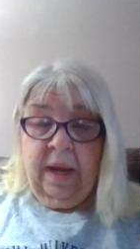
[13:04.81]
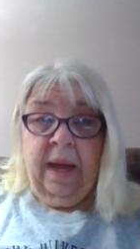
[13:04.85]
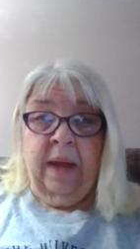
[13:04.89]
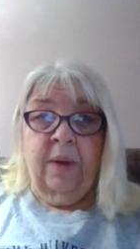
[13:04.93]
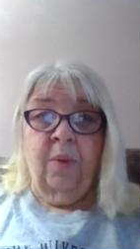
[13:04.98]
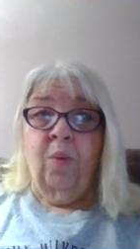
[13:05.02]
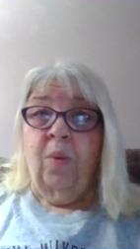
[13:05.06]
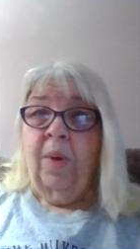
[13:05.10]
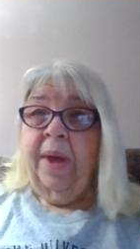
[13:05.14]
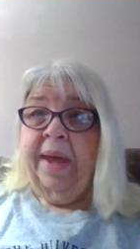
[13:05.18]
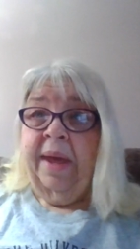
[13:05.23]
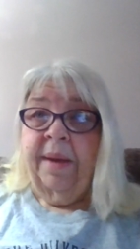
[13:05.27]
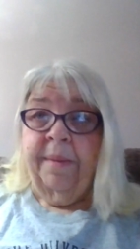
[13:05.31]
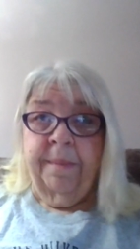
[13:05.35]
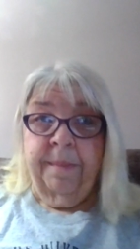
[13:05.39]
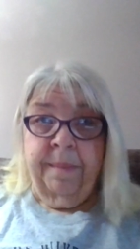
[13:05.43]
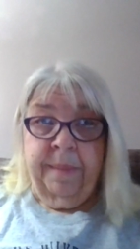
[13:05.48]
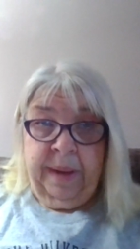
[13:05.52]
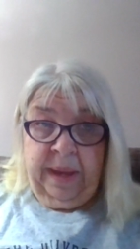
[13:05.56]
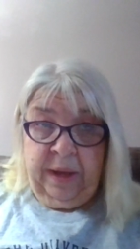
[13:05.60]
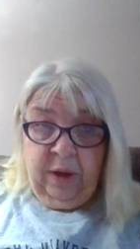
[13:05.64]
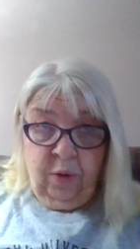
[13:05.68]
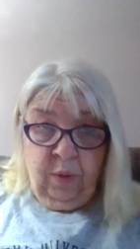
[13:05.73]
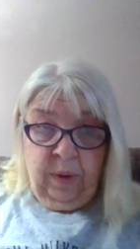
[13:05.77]
I weigh it
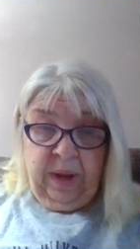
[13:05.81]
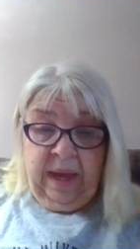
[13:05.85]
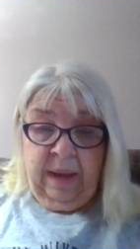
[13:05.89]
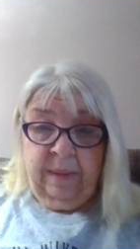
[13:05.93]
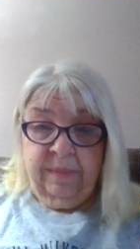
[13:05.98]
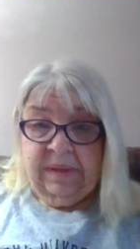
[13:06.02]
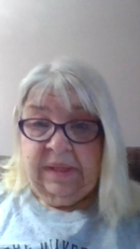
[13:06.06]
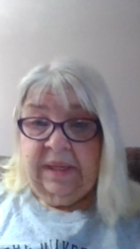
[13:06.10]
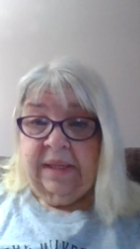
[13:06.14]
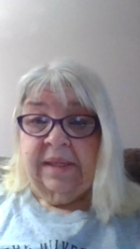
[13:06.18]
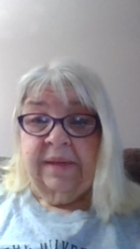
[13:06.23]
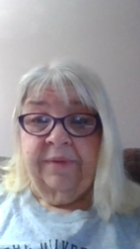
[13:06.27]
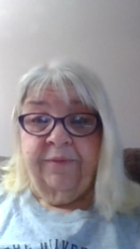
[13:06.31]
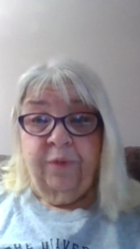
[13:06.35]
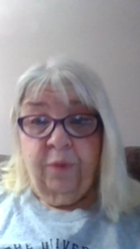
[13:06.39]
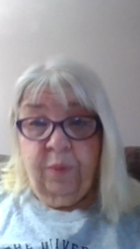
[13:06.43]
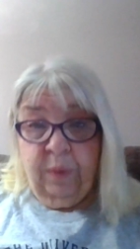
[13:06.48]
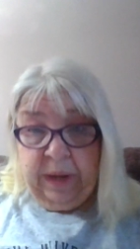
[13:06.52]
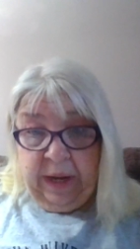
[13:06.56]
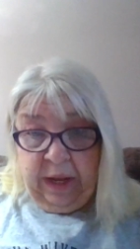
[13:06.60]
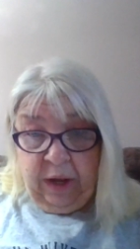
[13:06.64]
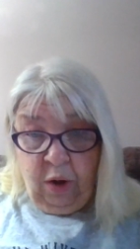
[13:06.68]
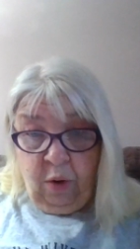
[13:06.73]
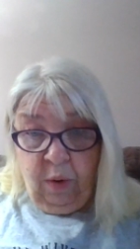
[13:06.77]
by grams, except for
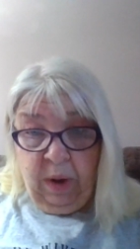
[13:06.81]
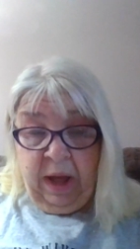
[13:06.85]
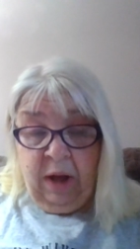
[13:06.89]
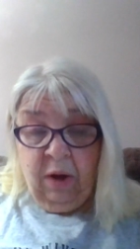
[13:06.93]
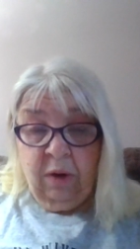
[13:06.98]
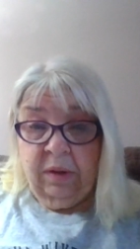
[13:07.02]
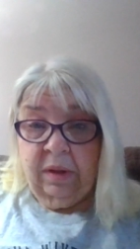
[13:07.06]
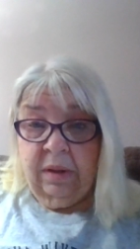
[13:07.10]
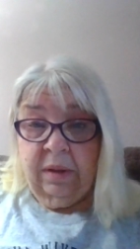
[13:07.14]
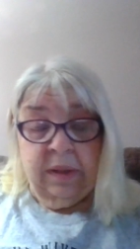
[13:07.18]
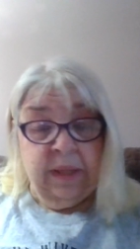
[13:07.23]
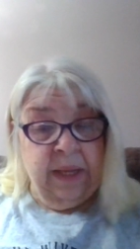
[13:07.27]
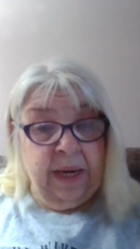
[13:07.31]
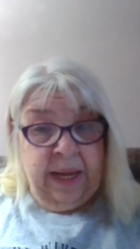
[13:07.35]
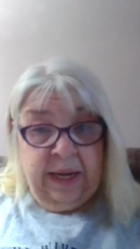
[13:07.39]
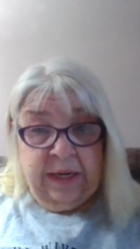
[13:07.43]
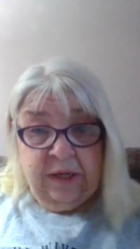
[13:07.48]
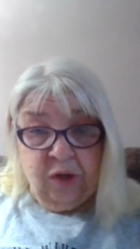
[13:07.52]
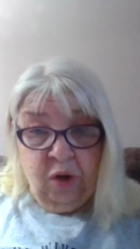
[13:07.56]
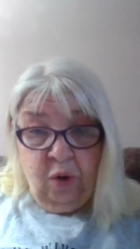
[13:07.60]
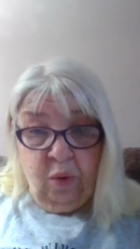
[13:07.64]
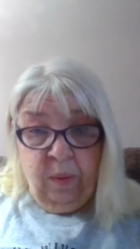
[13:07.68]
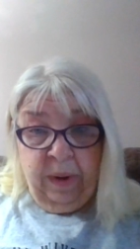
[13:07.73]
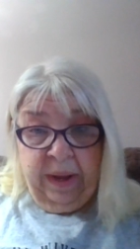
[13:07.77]
when I go out, then
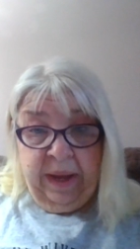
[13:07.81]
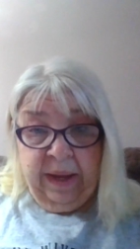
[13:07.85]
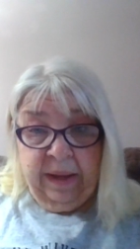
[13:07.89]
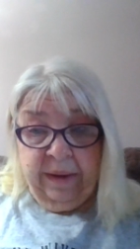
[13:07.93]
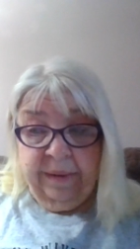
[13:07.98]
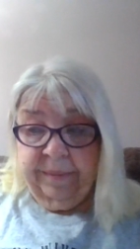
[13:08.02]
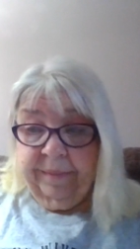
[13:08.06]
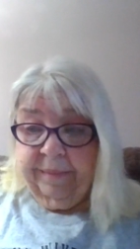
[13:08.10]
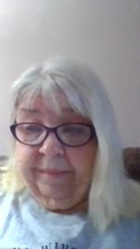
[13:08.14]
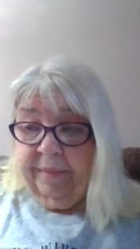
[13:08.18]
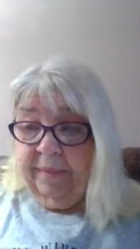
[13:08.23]
I don't weigh it.